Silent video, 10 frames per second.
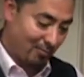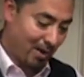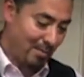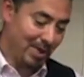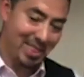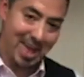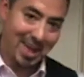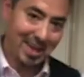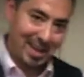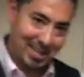rum in
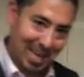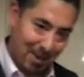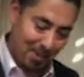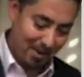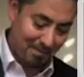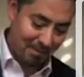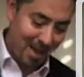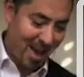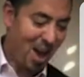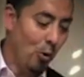there to get a bit
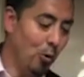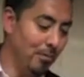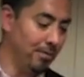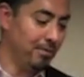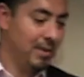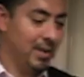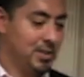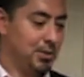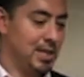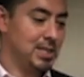of oomph
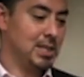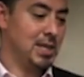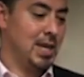to it.